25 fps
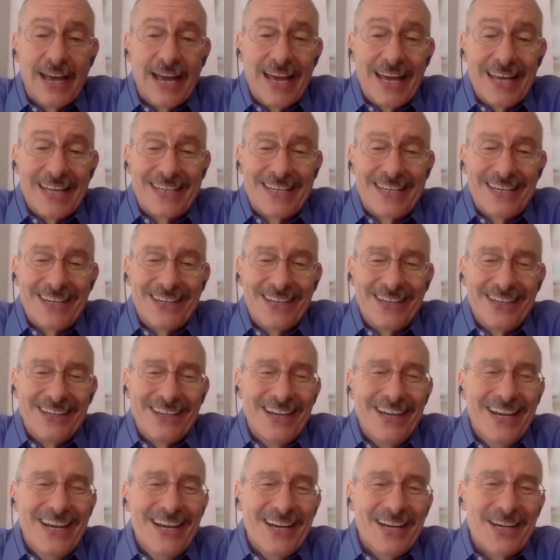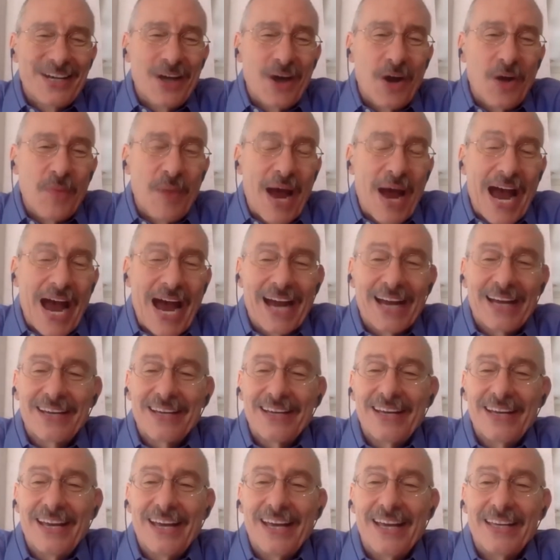and to go back
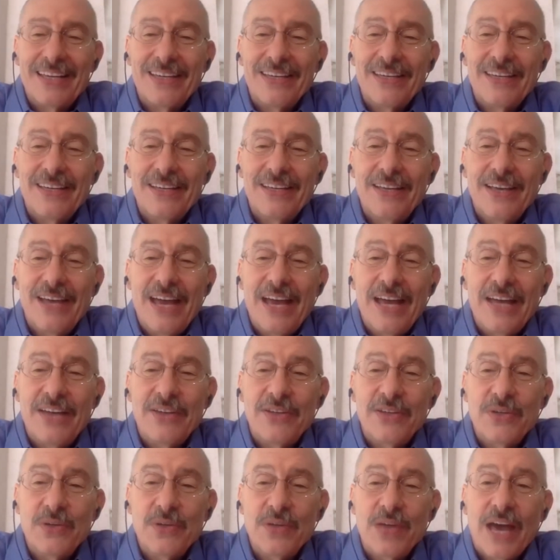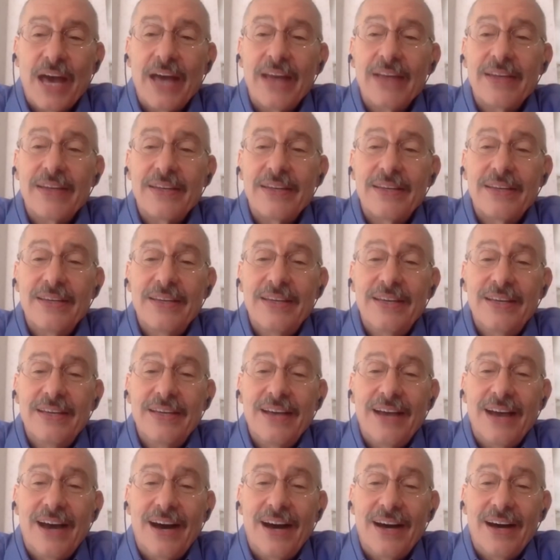and and do that
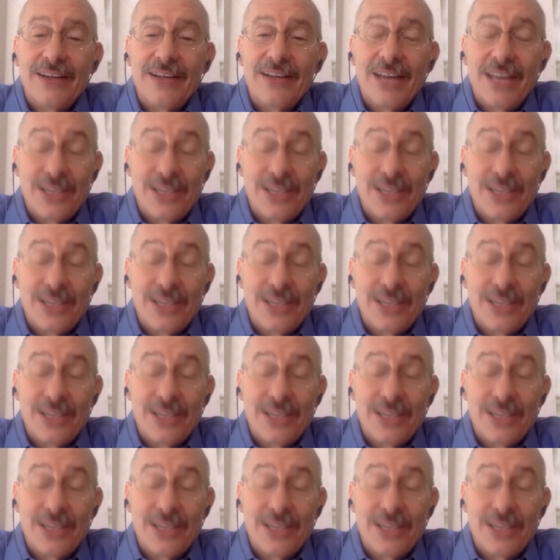uh, and